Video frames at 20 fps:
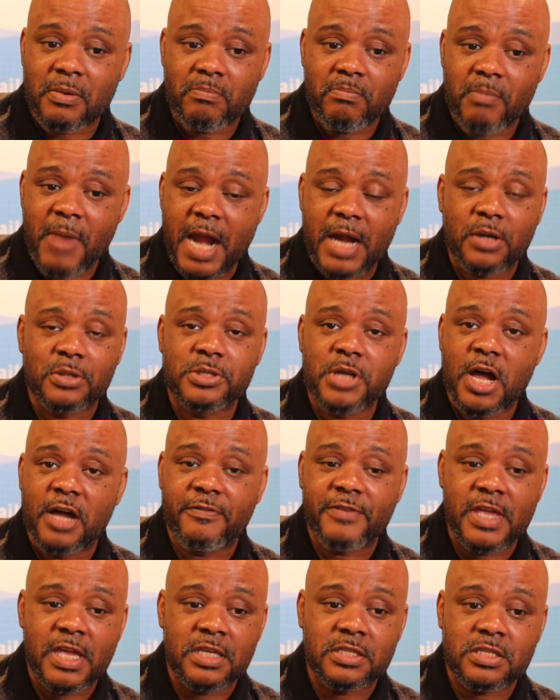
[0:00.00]

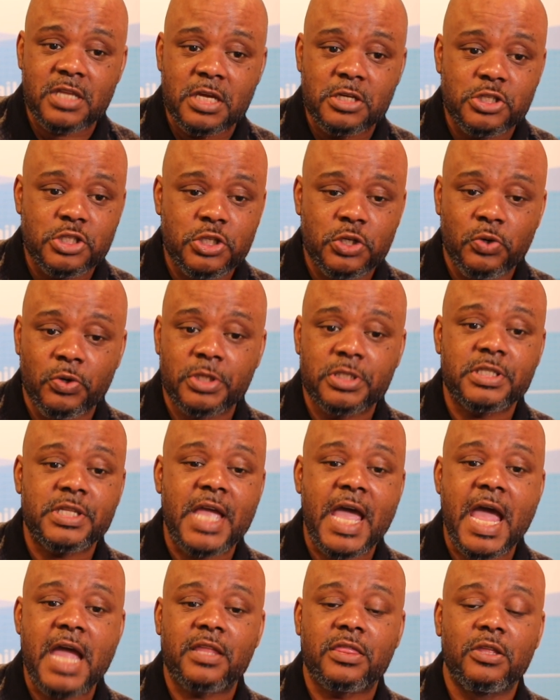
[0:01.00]
Microsoft has Azure
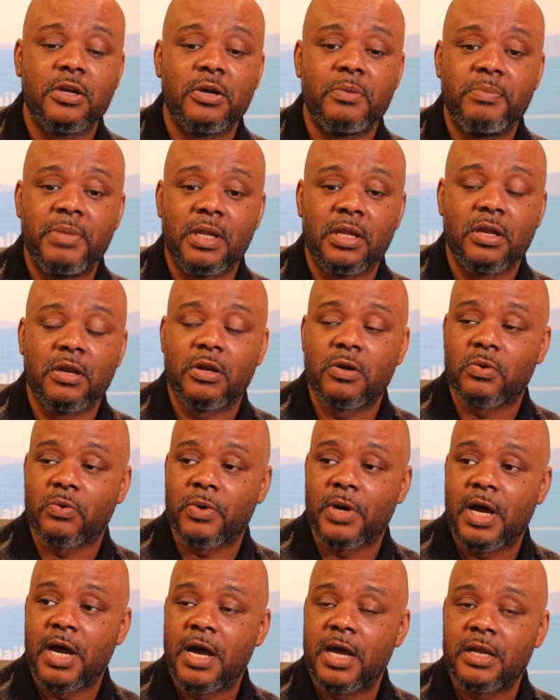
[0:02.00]
Stack, the ability to
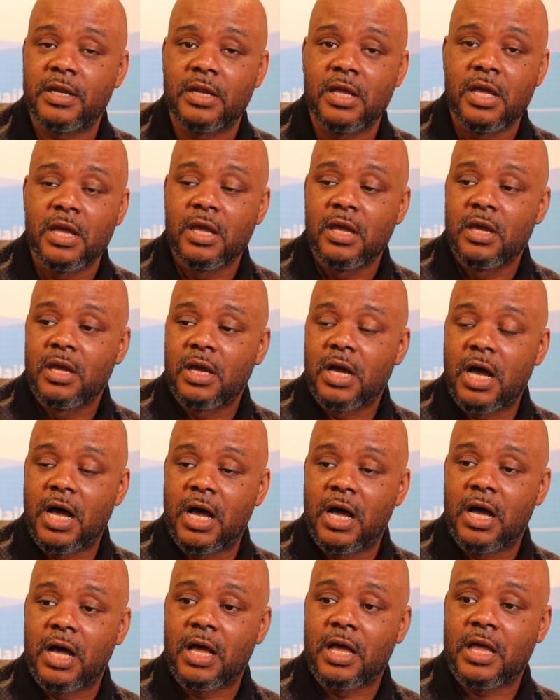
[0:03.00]
run
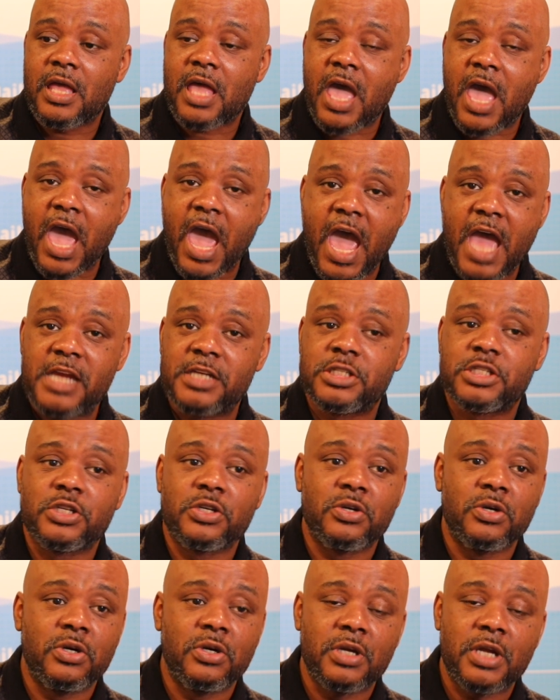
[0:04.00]
uh,
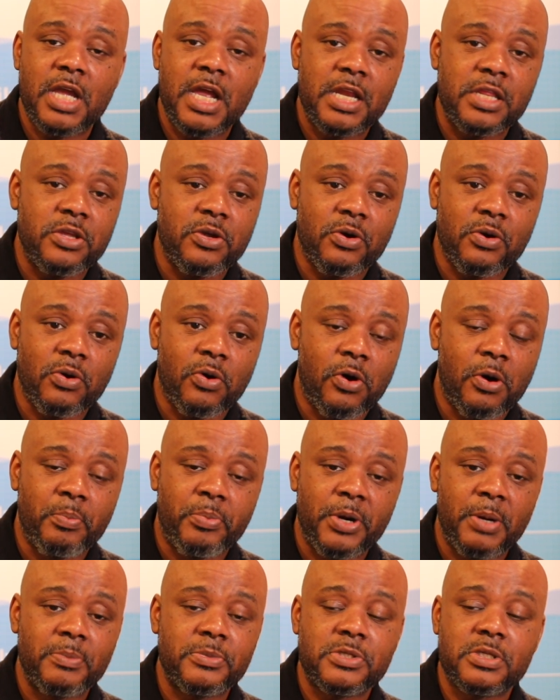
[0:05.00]
Azure in your
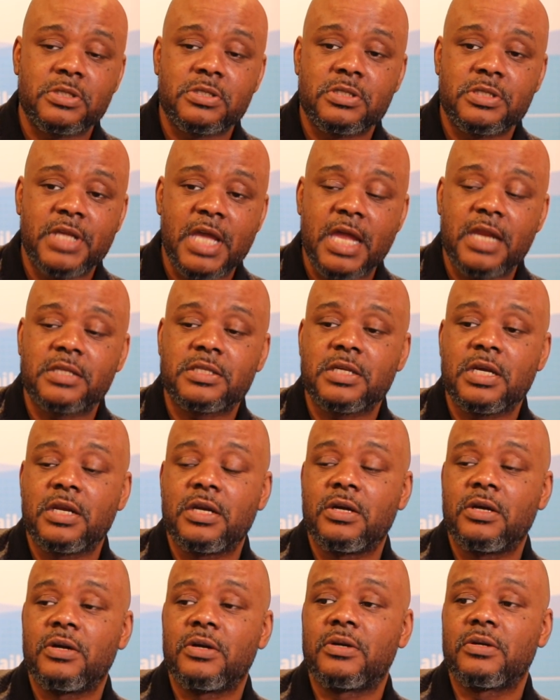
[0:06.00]
on-premises data
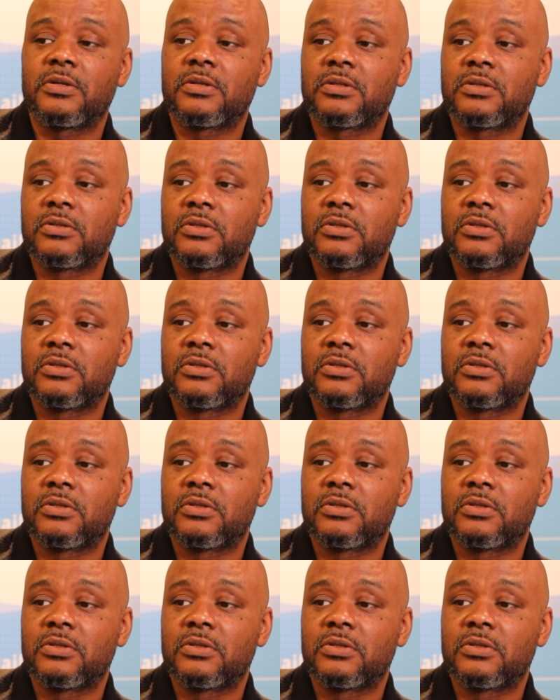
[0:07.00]
center.